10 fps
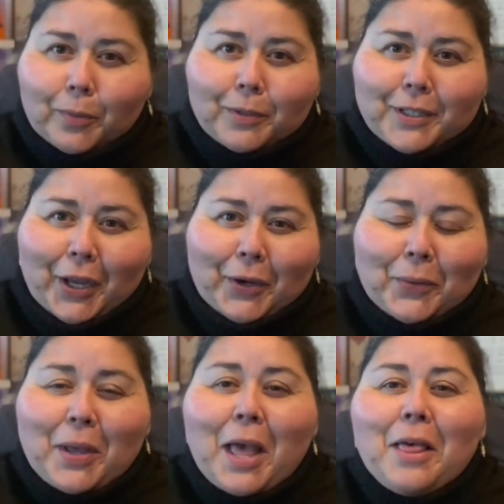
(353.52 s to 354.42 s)
so
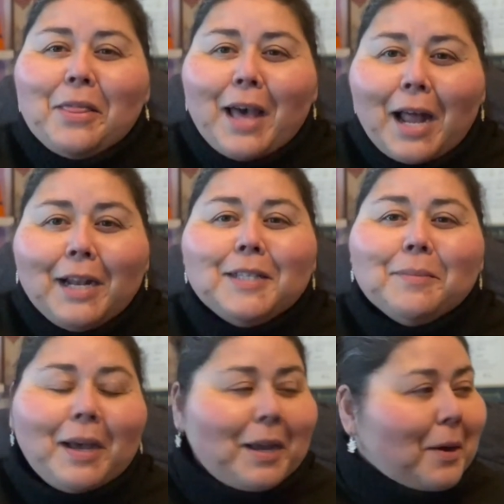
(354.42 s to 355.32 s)
that is
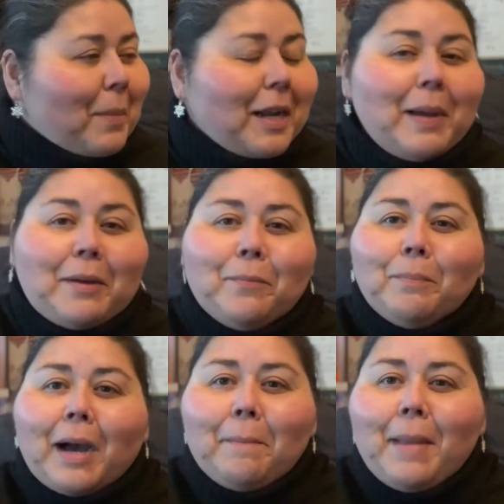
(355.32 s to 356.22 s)
my my
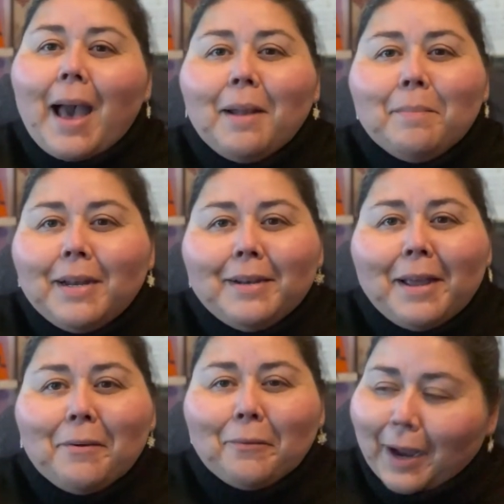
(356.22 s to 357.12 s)
my mad
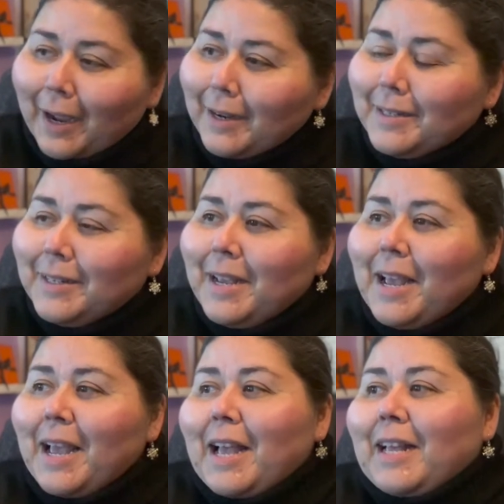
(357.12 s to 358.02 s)
monday rant
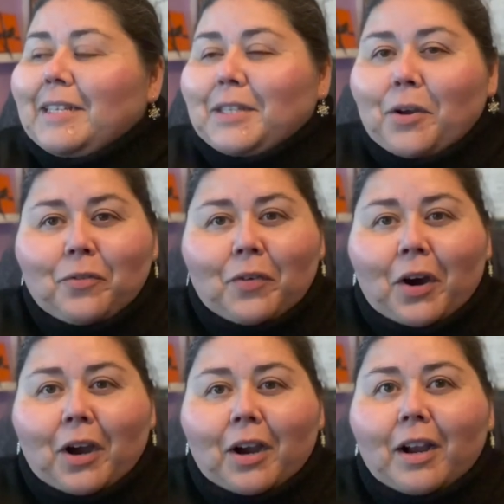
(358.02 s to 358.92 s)
so
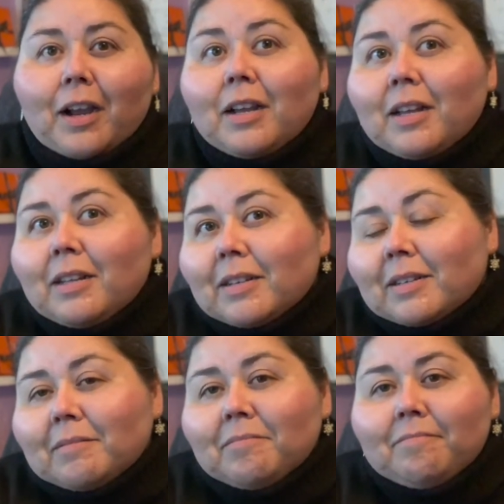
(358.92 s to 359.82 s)
far
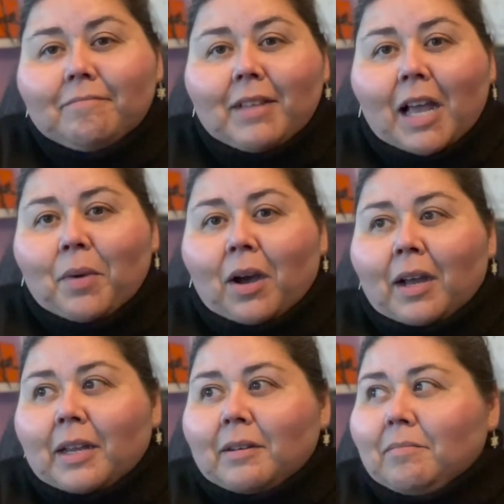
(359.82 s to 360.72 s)
i'm
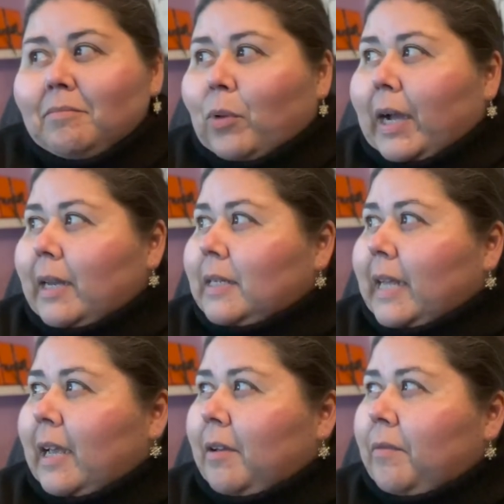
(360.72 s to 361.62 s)
on what
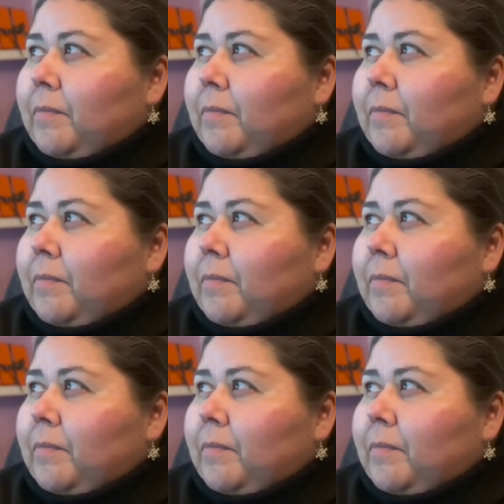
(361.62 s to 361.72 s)
day